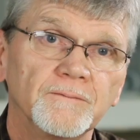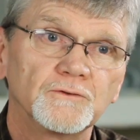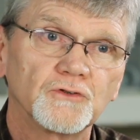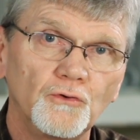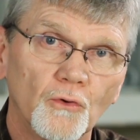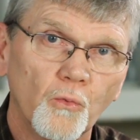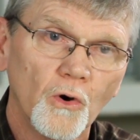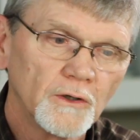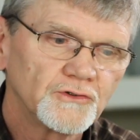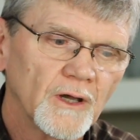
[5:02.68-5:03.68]
So your
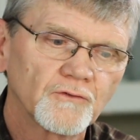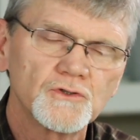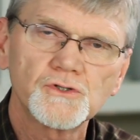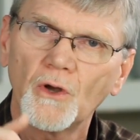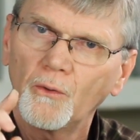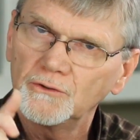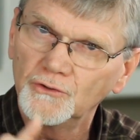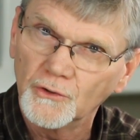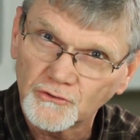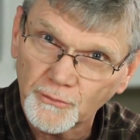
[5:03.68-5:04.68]
words have to show it,
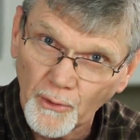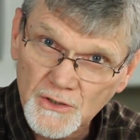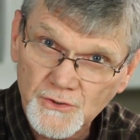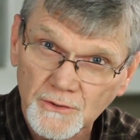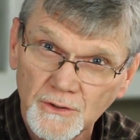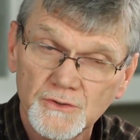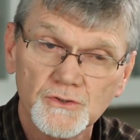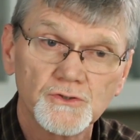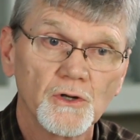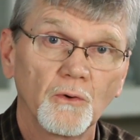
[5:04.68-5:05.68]
your expression needs
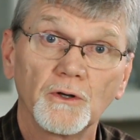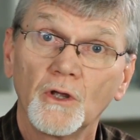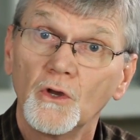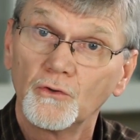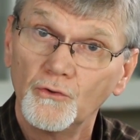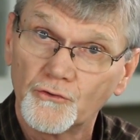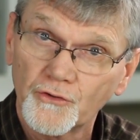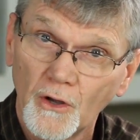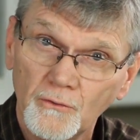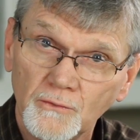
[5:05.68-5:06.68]
to show it, your
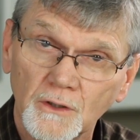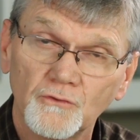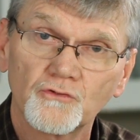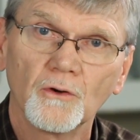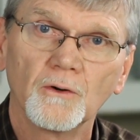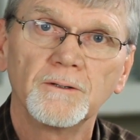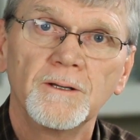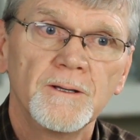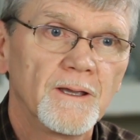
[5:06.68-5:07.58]
tone can show it.